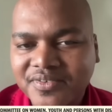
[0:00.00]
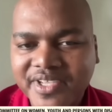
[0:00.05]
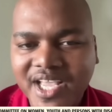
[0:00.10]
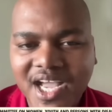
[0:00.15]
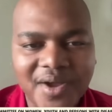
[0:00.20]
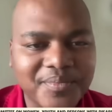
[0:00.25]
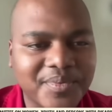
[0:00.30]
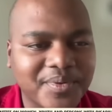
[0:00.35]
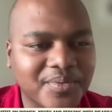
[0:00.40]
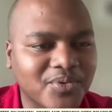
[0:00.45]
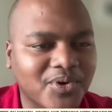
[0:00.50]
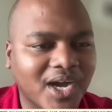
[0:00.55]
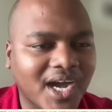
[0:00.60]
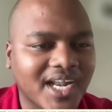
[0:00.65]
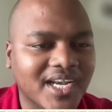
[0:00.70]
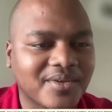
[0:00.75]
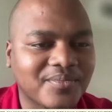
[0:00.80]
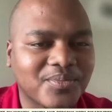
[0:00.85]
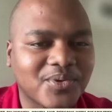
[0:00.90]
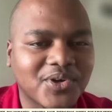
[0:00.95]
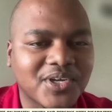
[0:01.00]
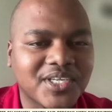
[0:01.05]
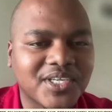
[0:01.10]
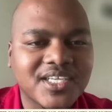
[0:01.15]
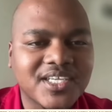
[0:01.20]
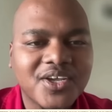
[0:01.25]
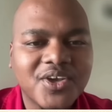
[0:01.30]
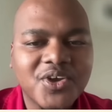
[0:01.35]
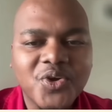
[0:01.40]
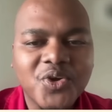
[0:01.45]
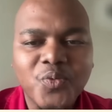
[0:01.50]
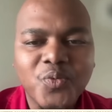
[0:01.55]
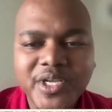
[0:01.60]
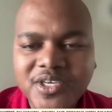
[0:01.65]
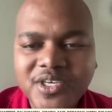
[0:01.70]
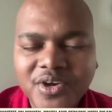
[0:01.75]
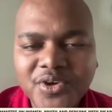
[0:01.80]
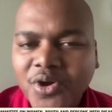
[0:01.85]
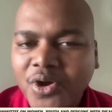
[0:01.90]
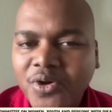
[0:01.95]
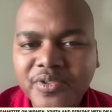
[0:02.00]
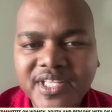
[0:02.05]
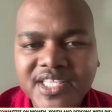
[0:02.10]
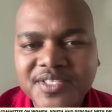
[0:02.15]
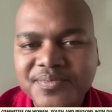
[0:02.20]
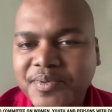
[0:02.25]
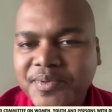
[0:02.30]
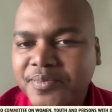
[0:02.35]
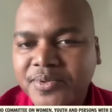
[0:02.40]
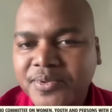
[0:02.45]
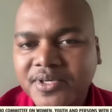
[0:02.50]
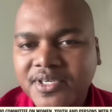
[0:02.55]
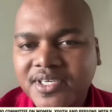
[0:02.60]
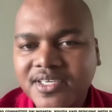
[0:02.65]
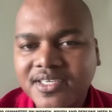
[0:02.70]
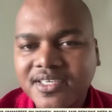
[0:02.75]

young people are unemployed. We don't know these people.